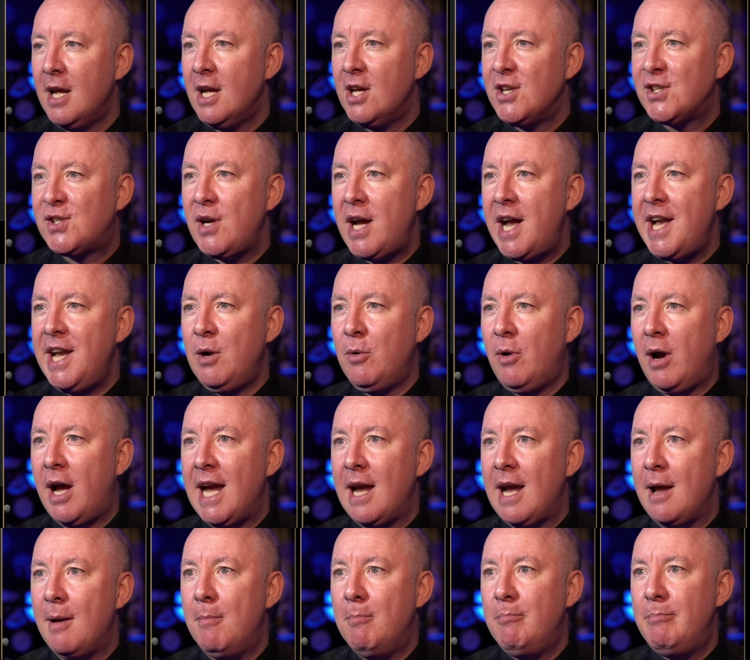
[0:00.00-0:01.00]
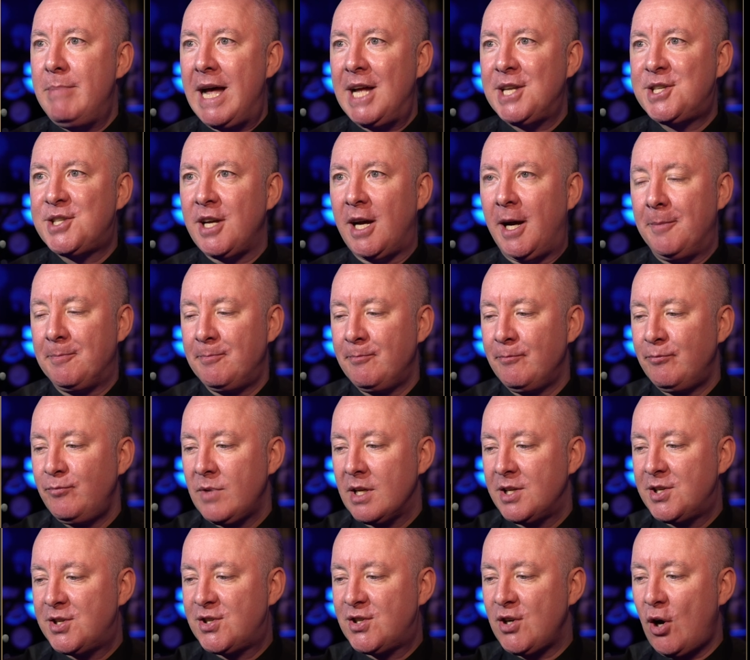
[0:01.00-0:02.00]
So anyway, Meta
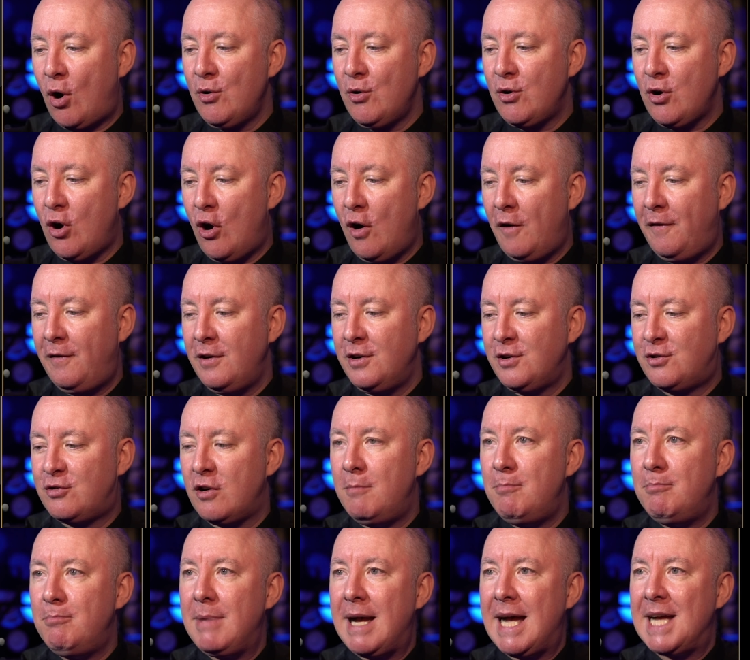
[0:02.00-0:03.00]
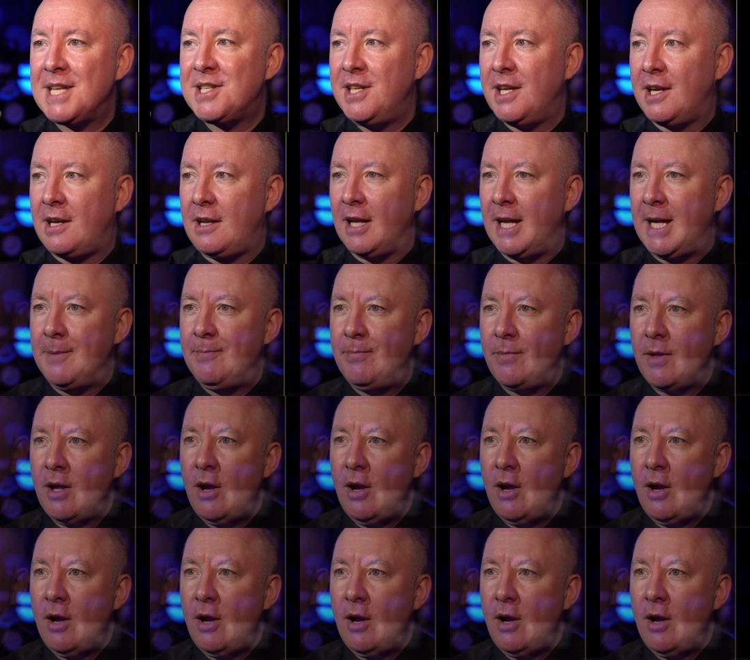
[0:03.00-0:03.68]
sold off dramatically.